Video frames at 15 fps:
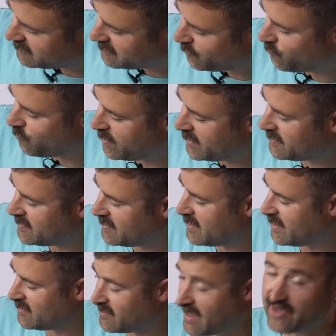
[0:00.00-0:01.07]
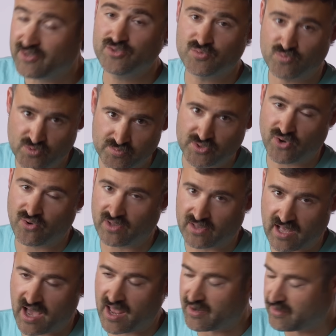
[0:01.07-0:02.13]
a way that I use Wombtone a
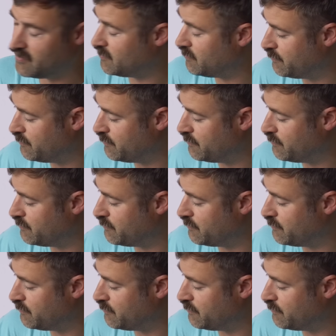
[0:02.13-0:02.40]
lot